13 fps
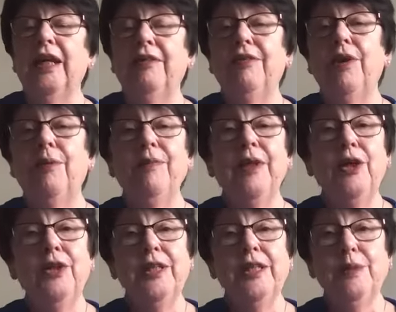from the
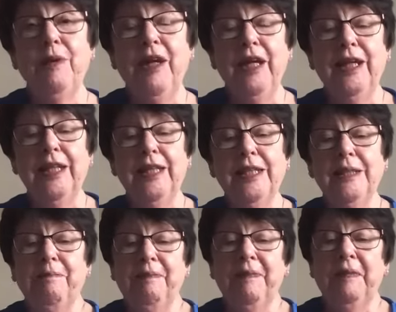other
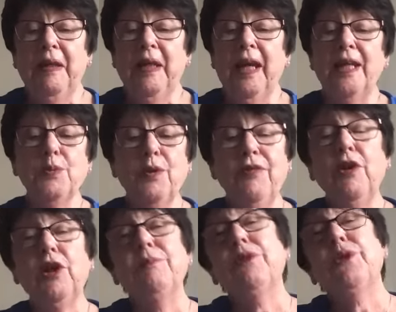speakers, as we've
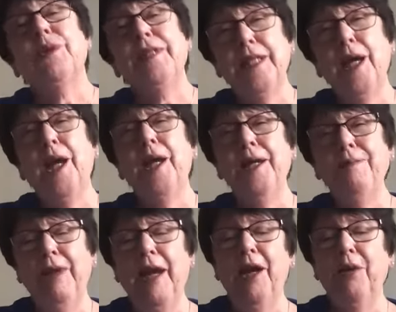come to a
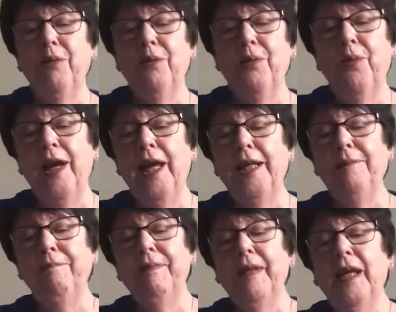time now
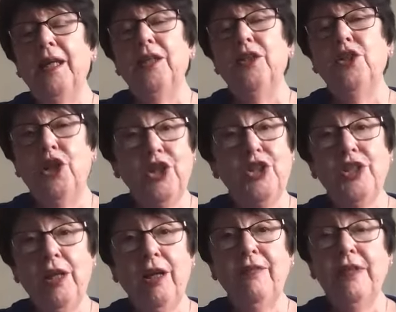when church
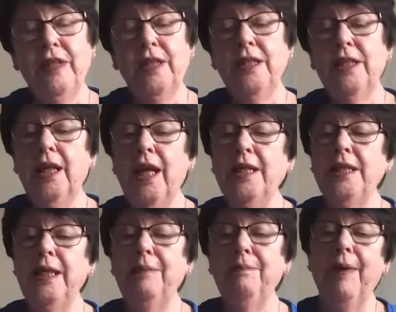services are
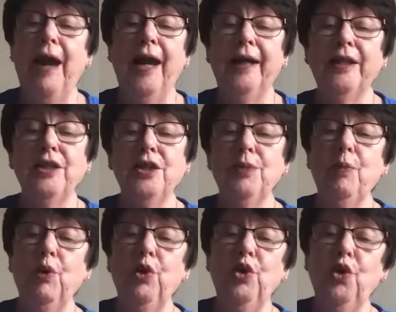getting back to
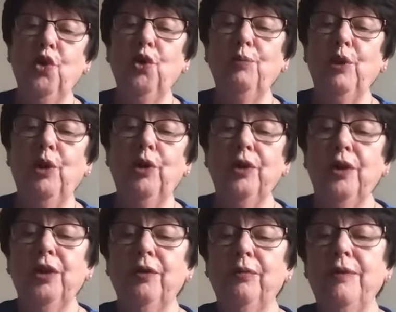more normal,
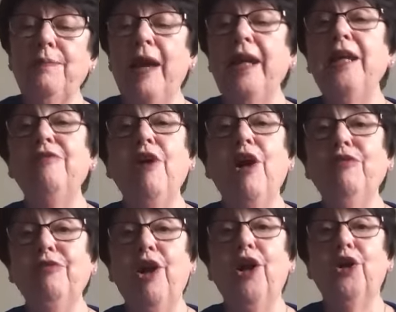with many of our
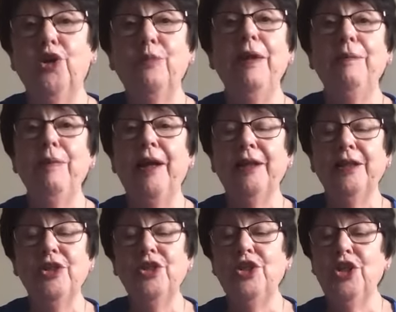flock coming back
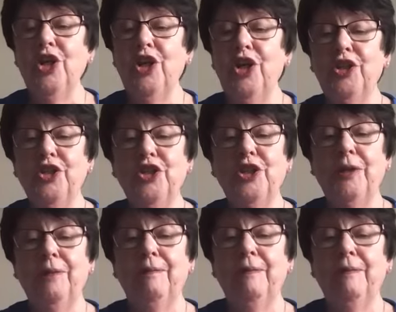to church.